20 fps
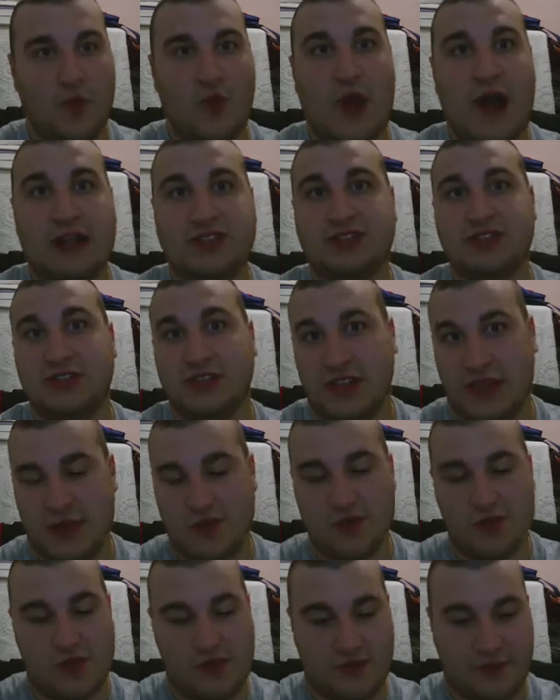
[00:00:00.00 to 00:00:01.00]
watching
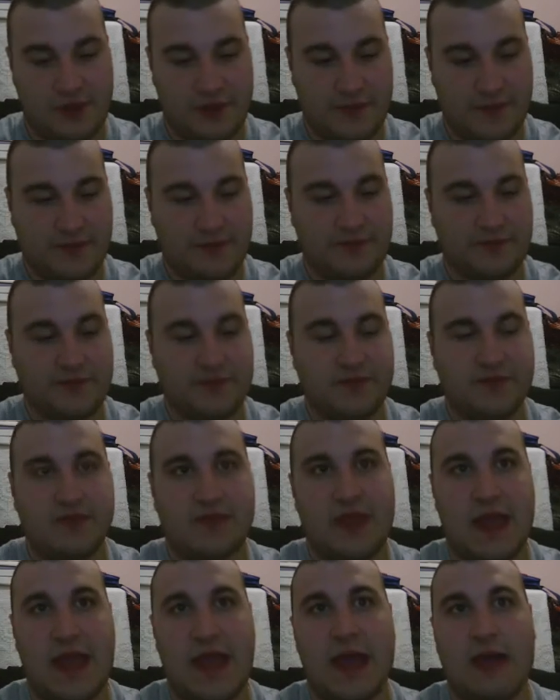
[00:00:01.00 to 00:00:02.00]
that movie
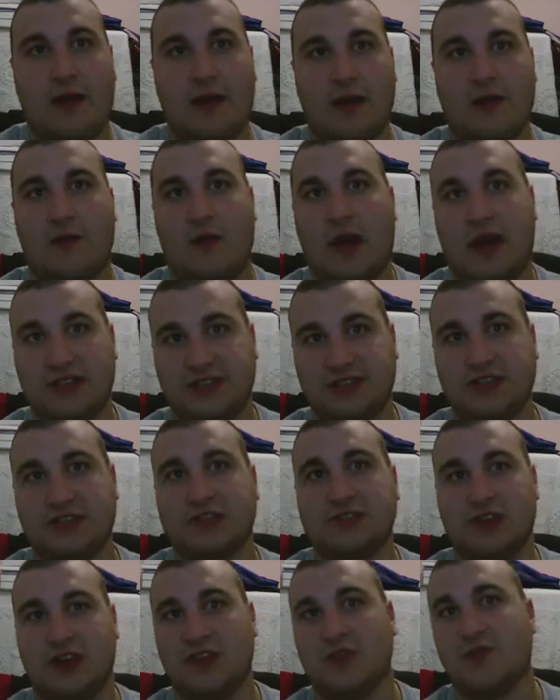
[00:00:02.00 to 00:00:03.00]
now and watching
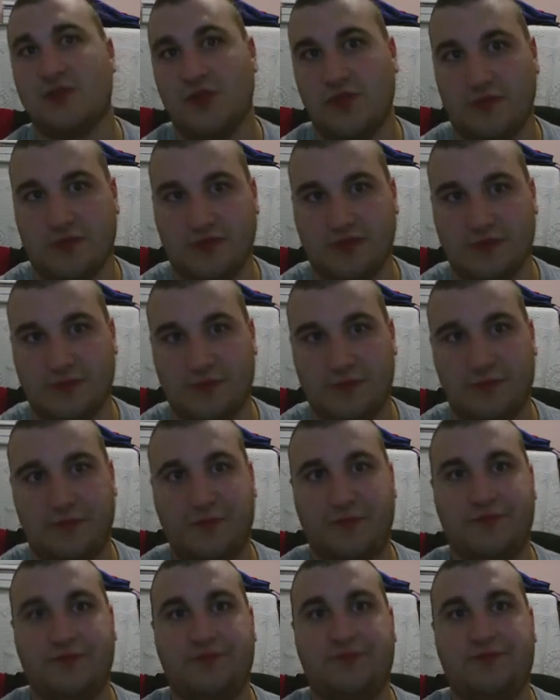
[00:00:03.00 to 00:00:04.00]
his other movies,
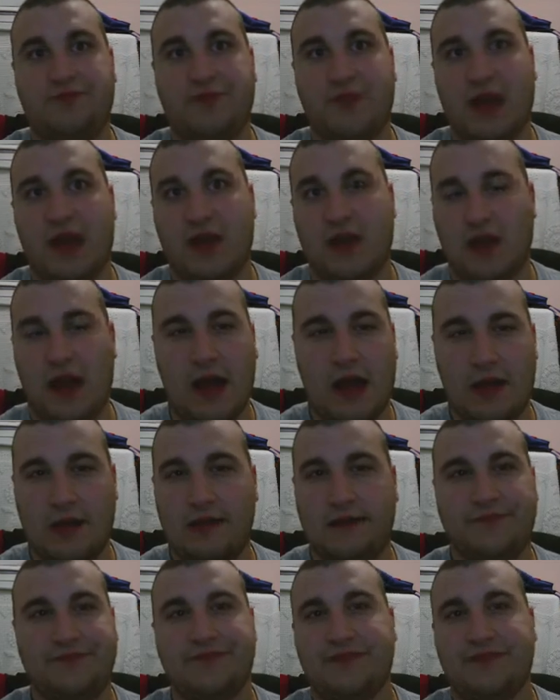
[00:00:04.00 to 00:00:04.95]
I don't, I don't